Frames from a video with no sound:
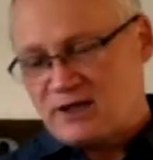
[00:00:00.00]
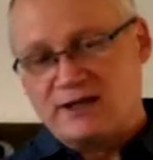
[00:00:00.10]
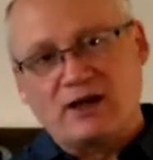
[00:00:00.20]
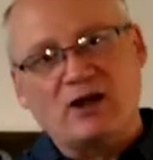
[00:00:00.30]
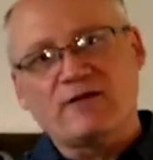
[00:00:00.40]

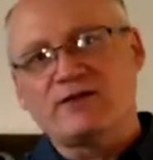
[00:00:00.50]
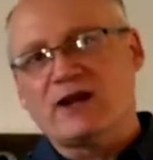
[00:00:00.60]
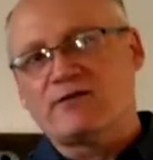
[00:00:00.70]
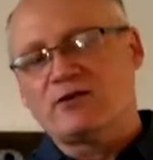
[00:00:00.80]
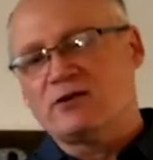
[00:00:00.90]
And that love
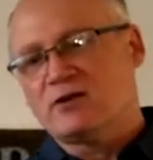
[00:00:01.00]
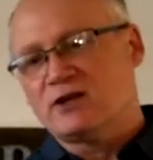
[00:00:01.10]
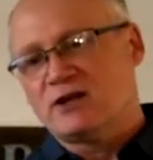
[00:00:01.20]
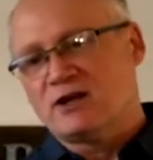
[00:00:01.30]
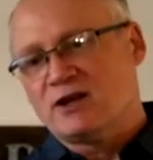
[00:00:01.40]
never
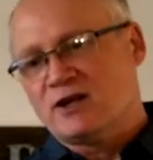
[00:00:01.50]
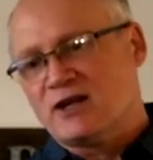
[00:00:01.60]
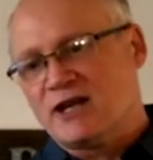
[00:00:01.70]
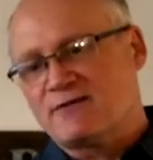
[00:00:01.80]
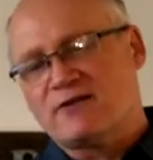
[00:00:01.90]

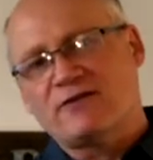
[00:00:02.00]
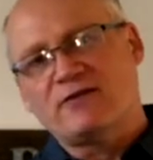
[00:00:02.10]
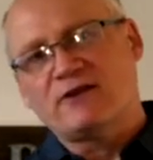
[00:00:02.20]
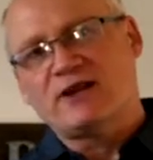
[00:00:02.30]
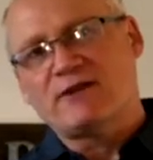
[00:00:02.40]
never,
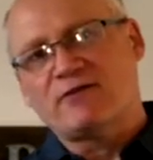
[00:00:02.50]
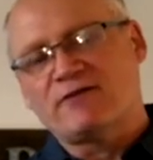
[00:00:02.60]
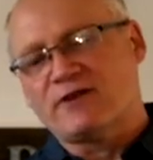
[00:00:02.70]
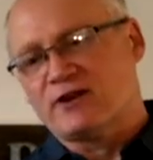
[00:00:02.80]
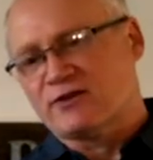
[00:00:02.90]
never
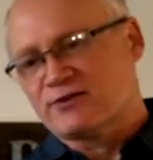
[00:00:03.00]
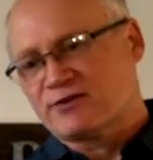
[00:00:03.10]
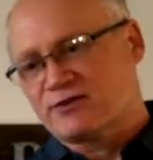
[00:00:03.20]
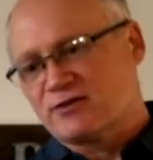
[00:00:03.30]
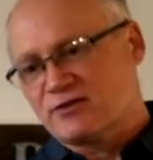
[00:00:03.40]

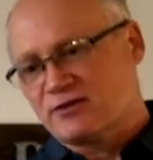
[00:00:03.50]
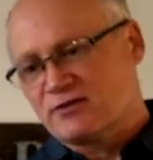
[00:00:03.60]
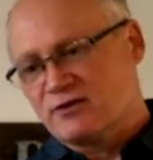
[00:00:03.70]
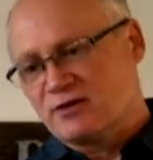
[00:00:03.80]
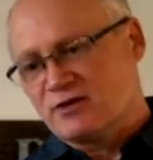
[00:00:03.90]
fails.
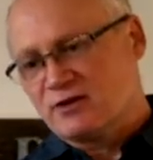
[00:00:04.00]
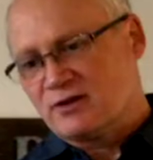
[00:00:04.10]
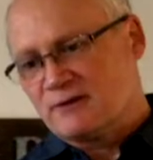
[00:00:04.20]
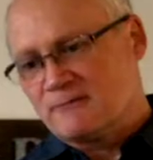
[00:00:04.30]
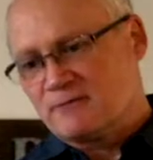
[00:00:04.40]

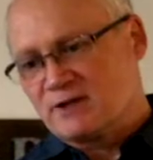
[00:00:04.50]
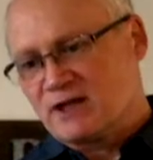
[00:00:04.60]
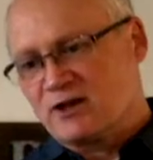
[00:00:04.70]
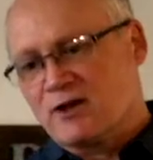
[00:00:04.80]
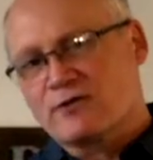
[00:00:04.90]

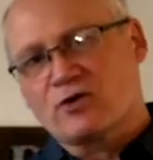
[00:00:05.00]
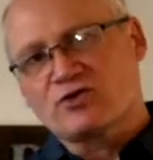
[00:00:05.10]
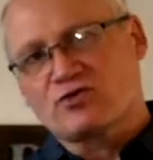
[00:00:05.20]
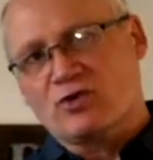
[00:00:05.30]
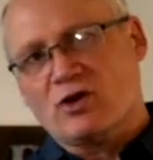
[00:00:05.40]
That love
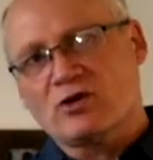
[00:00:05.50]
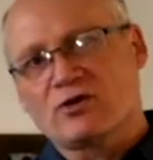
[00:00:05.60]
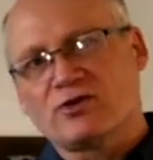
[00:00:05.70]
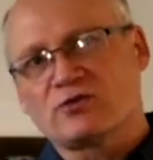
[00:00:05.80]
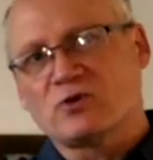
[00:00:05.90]
grows
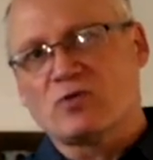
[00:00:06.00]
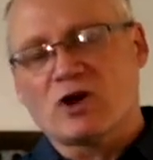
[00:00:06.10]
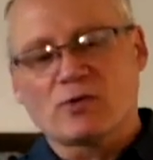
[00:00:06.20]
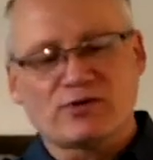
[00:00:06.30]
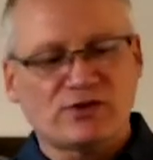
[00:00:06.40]
stronger as we
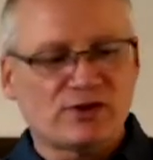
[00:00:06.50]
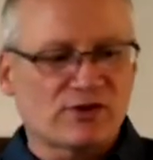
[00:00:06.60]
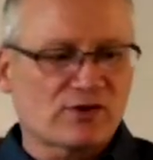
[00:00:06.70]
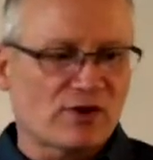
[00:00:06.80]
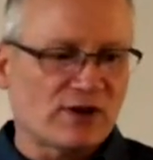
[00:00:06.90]
walk with
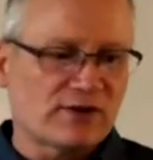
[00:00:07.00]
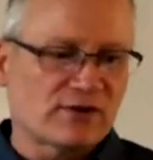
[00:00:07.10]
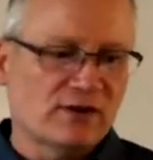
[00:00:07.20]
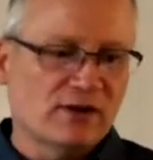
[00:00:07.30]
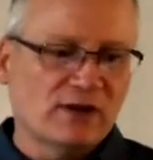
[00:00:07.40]
Jesus
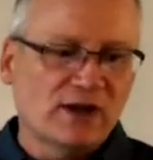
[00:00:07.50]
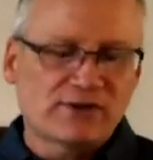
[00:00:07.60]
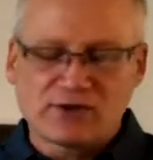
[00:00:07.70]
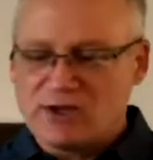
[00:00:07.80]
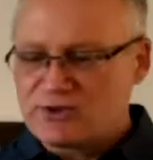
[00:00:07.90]
Christ.
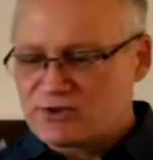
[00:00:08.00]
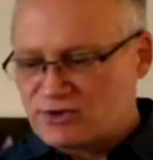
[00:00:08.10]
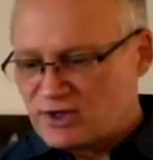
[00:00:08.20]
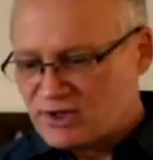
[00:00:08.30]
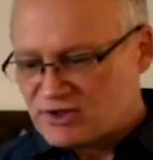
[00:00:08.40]
It's,
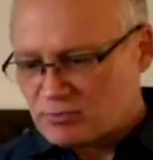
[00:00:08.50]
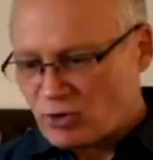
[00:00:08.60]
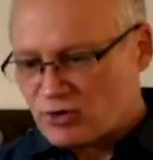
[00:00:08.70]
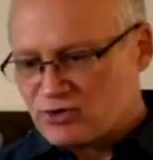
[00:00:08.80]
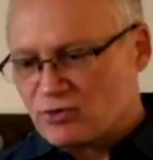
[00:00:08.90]
it's, it's
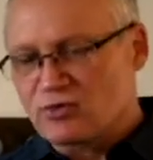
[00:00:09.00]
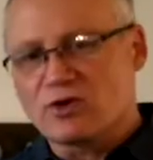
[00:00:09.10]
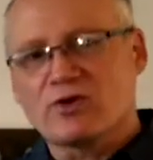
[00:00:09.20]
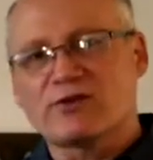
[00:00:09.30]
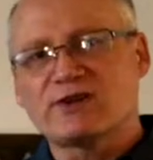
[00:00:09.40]
personal
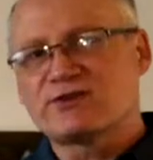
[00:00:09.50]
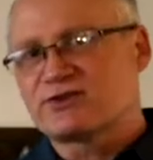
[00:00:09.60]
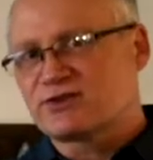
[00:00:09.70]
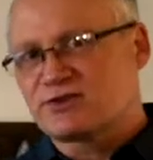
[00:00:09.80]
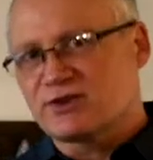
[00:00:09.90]
growth, it's
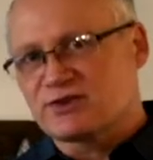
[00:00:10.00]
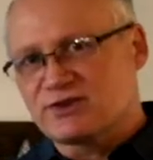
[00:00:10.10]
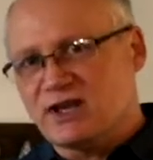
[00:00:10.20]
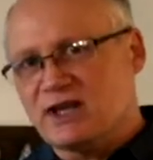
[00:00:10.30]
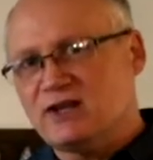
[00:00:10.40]

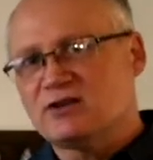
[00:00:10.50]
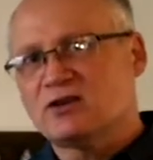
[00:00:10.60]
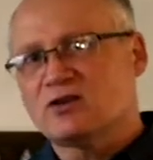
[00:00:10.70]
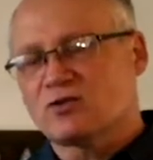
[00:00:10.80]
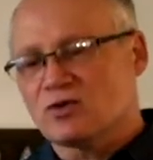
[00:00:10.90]

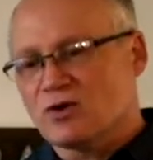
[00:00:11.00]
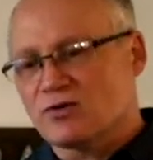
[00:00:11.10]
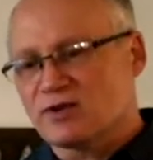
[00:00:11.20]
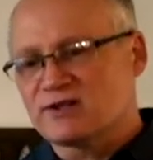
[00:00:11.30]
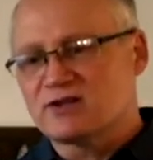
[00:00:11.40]
sustained
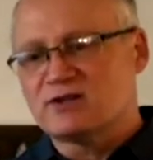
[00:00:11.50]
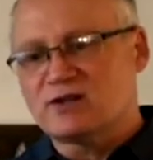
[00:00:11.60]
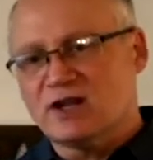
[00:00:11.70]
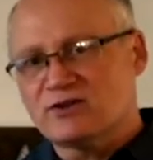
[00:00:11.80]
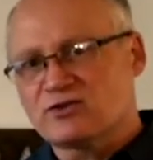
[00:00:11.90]
growth, it's
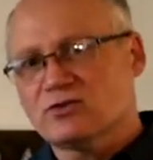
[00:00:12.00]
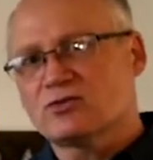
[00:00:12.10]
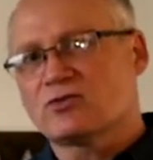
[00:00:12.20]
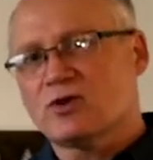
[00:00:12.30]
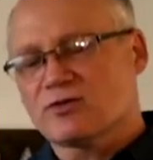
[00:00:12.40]
intentional
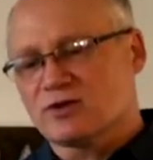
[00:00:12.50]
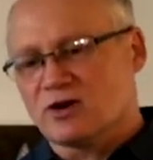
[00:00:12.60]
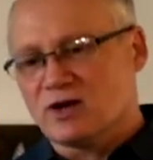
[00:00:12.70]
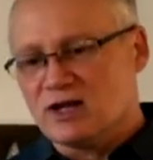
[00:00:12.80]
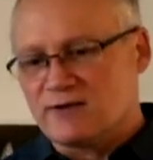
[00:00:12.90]
growth in
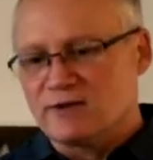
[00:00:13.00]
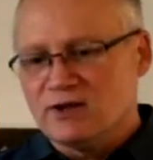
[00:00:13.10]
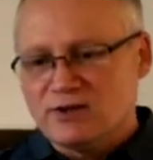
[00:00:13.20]
our life.